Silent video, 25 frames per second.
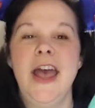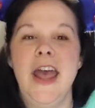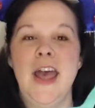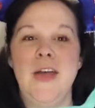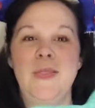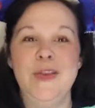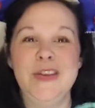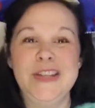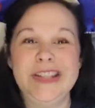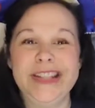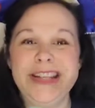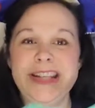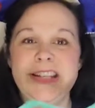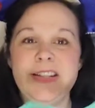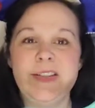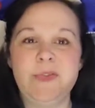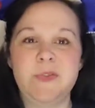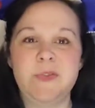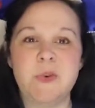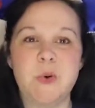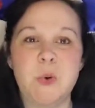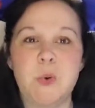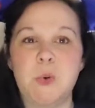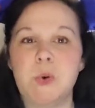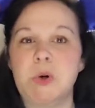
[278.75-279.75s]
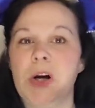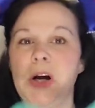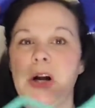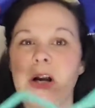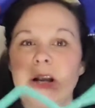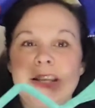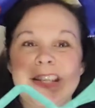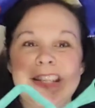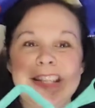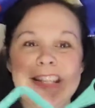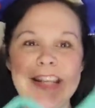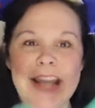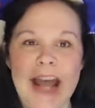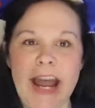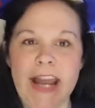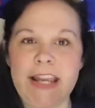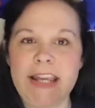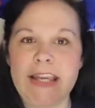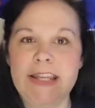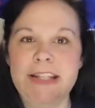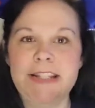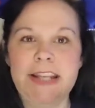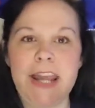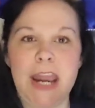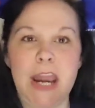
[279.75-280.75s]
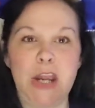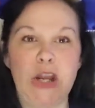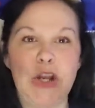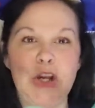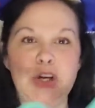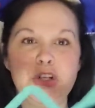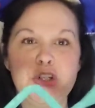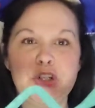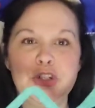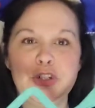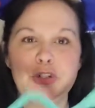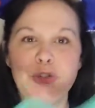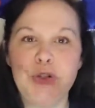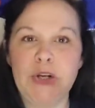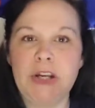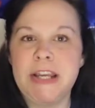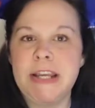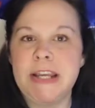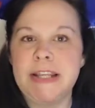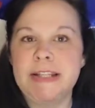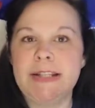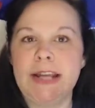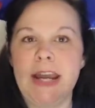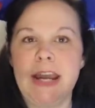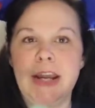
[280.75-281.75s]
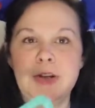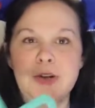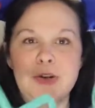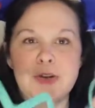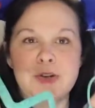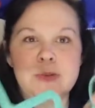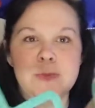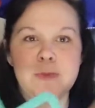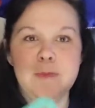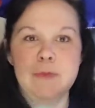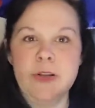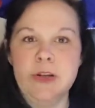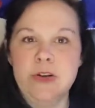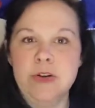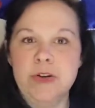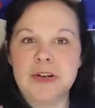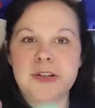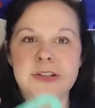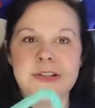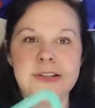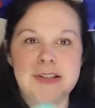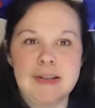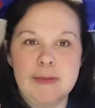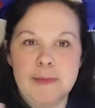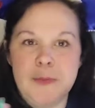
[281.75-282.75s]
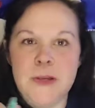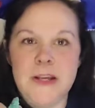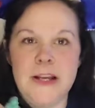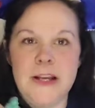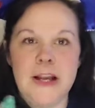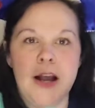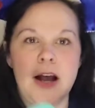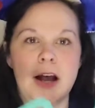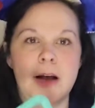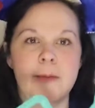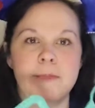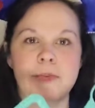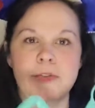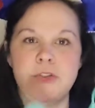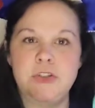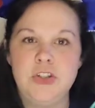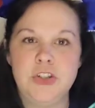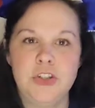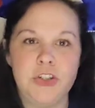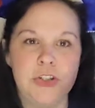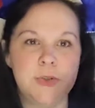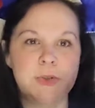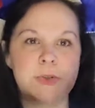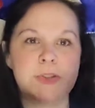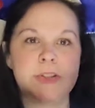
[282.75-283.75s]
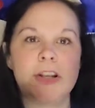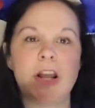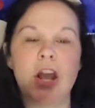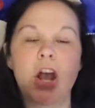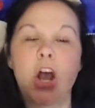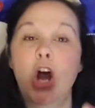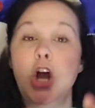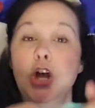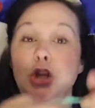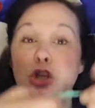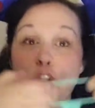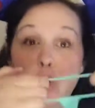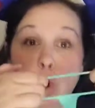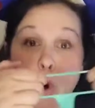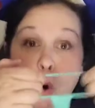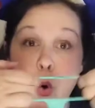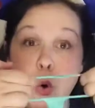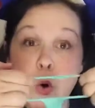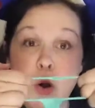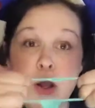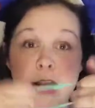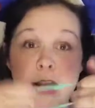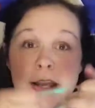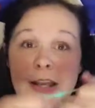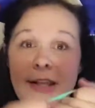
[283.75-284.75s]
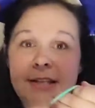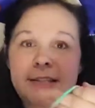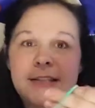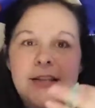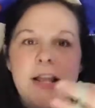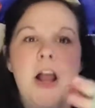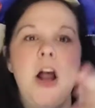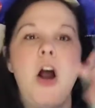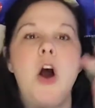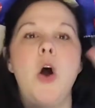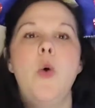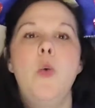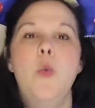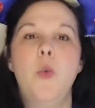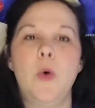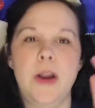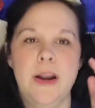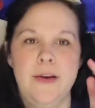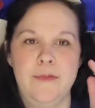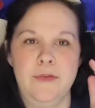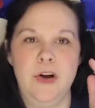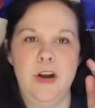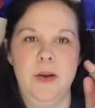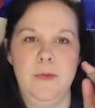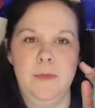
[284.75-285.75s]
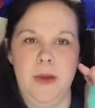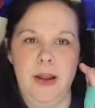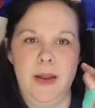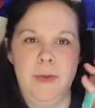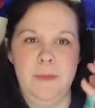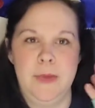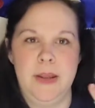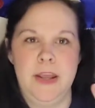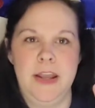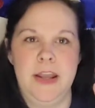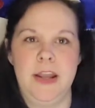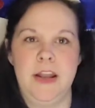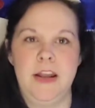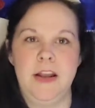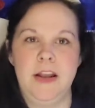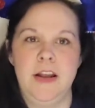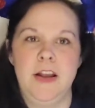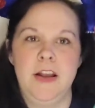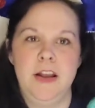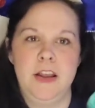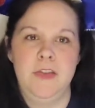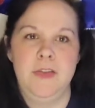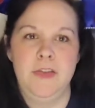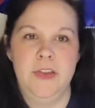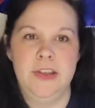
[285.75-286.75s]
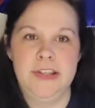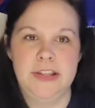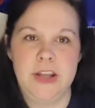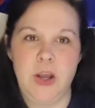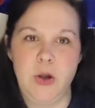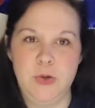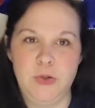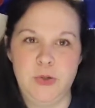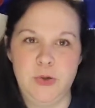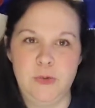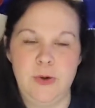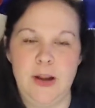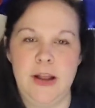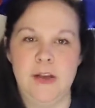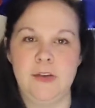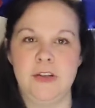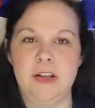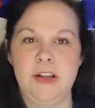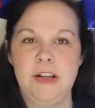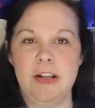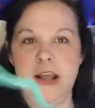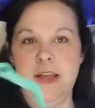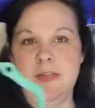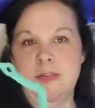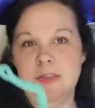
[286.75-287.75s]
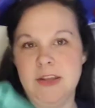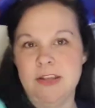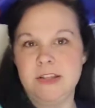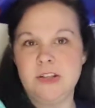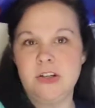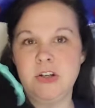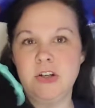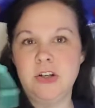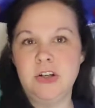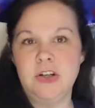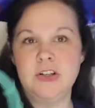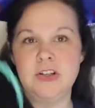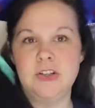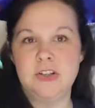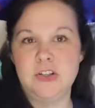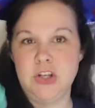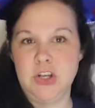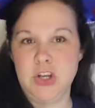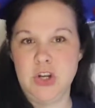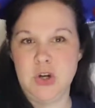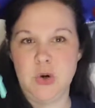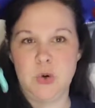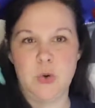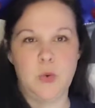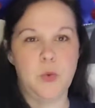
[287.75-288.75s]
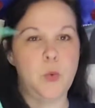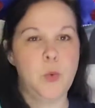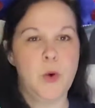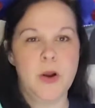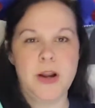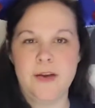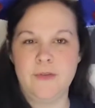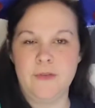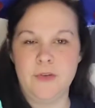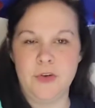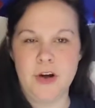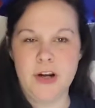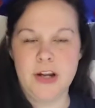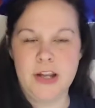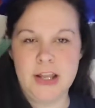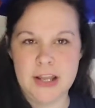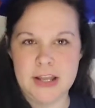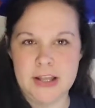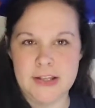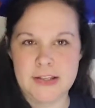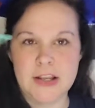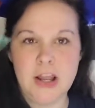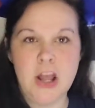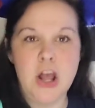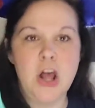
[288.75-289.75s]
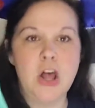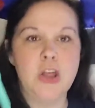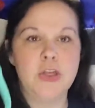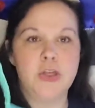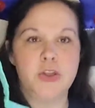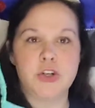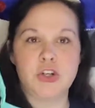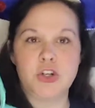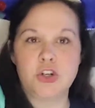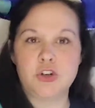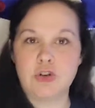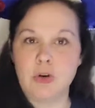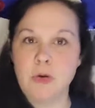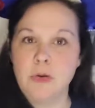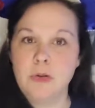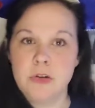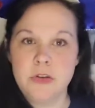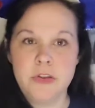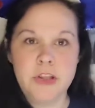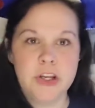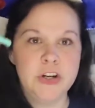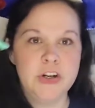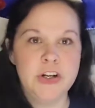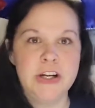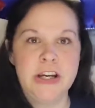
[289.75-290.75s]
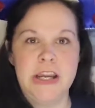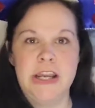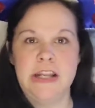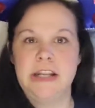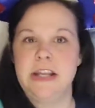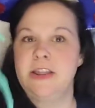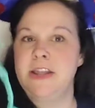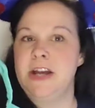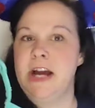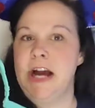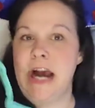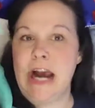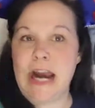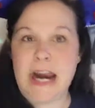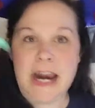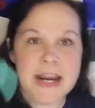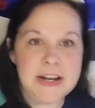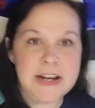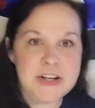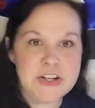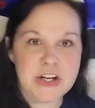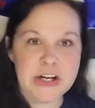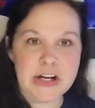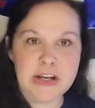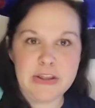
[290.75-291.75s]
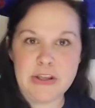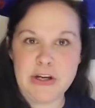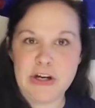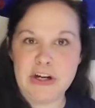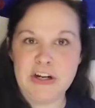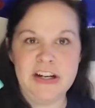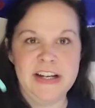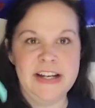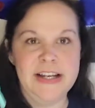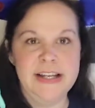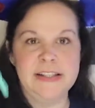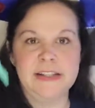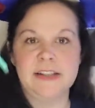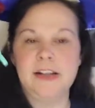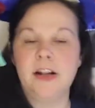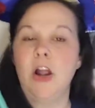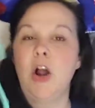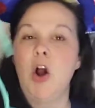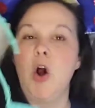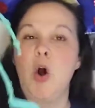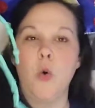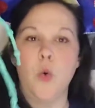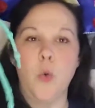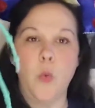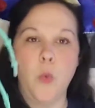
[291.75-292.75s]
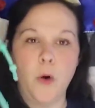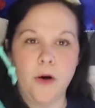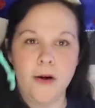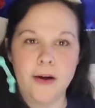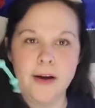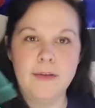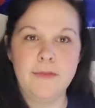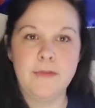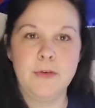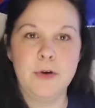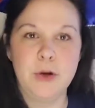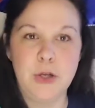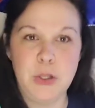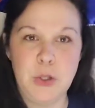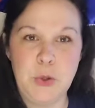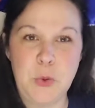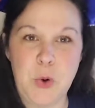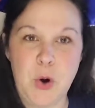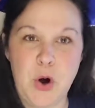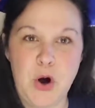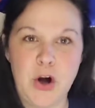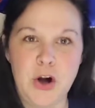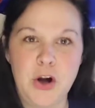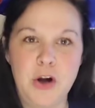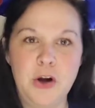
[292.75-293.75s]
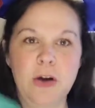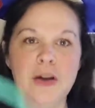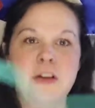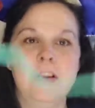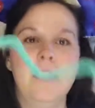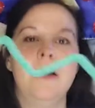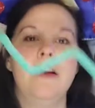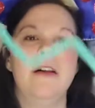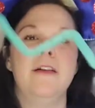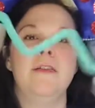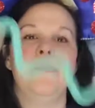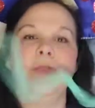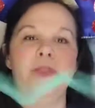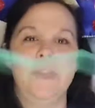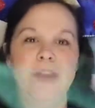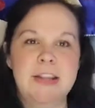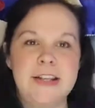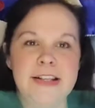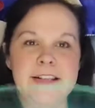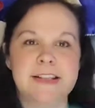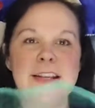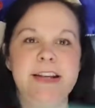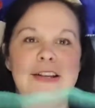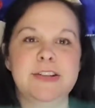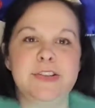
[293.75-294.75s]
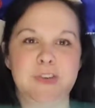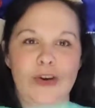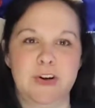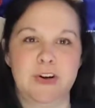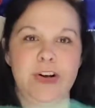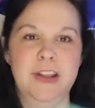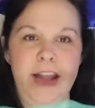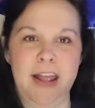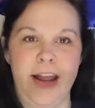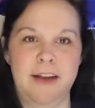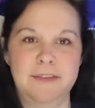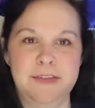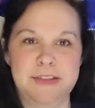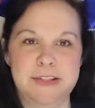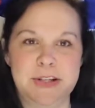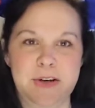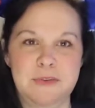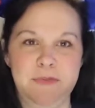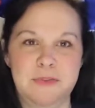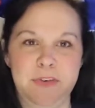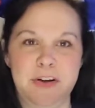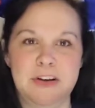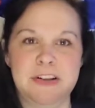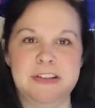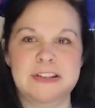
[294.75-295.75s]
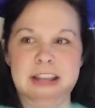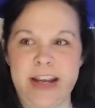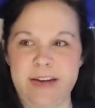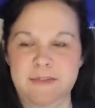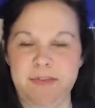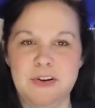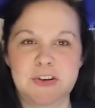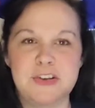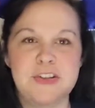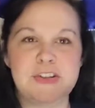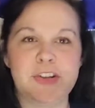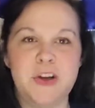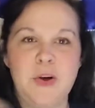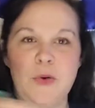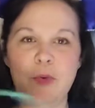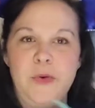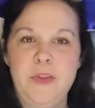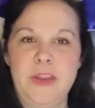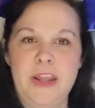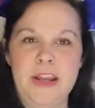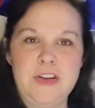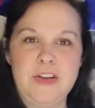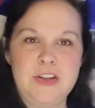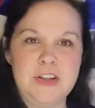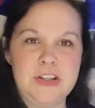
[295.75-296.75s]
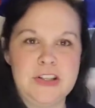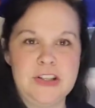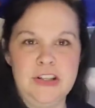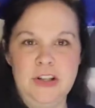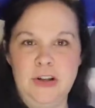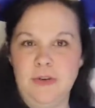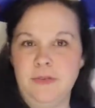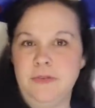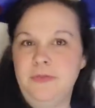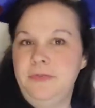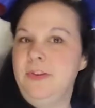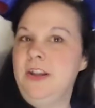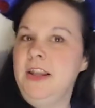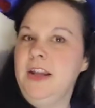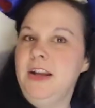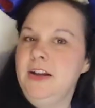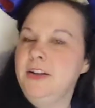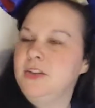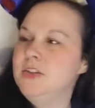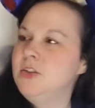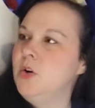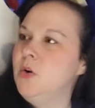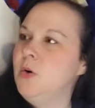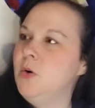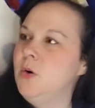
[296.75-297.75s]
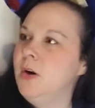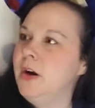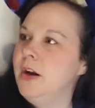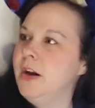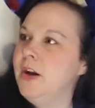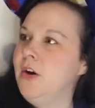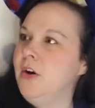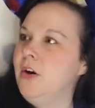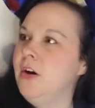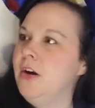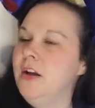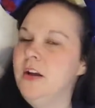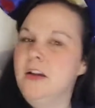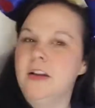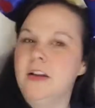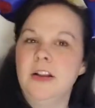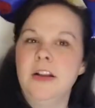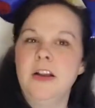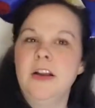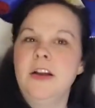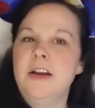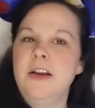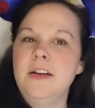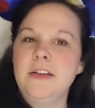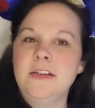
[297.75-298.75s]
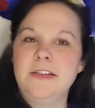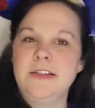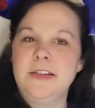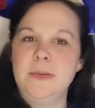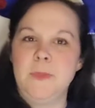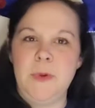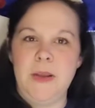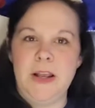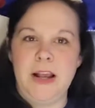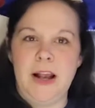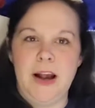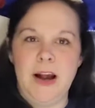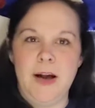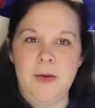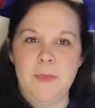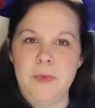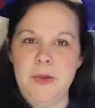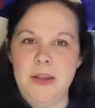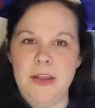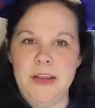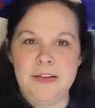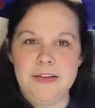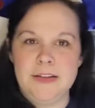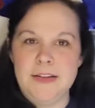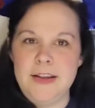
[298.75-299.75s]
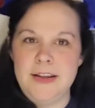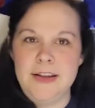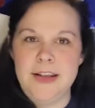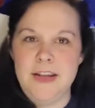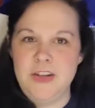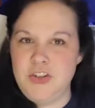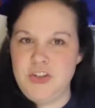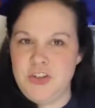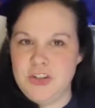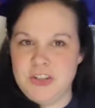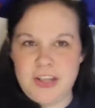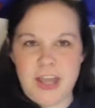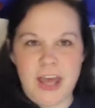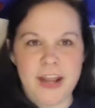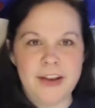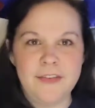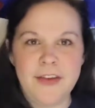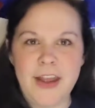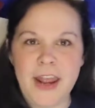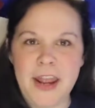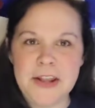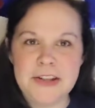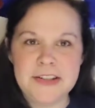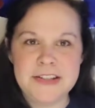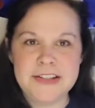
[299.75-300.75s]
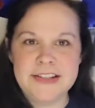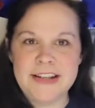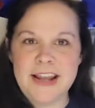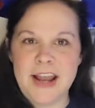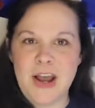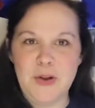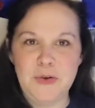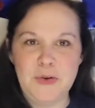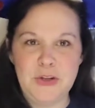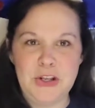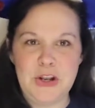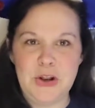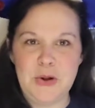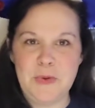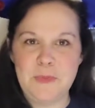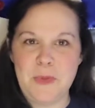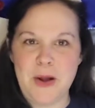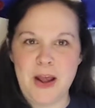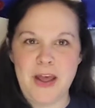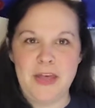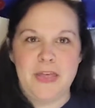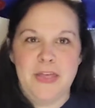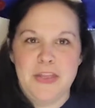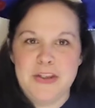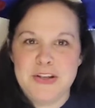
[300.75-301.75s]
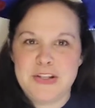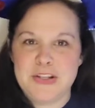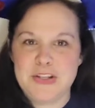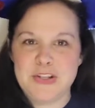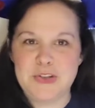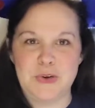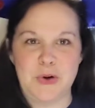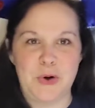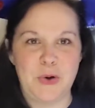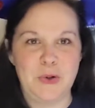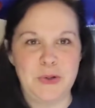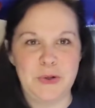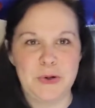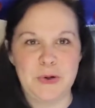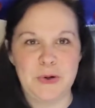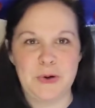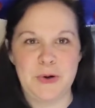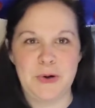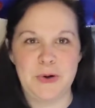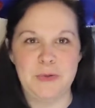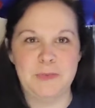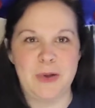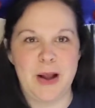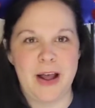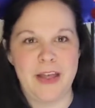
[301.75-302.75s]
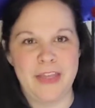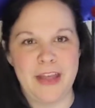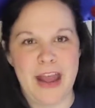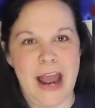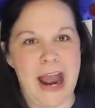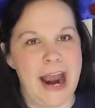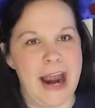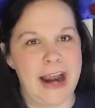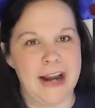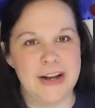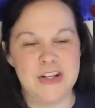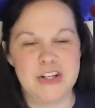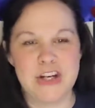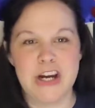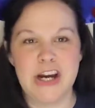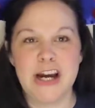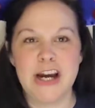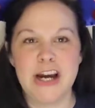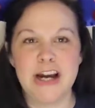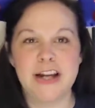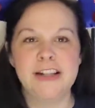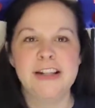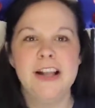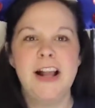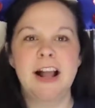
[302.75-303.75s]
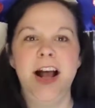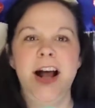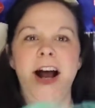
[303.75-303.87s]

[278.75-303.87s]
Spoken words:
And this is for snack containers, drink containers, milk, sippy cups, juice, toys, whatever it might be. This goes around it and this hooks to whatever it is. The stroller they're in, the high chair they're in, wherever you are, these things are a lifesaver. So when they just, you know, fling a toy or a sippy cup, it just kind of hangs down, you know, by the stroller or by the high chair.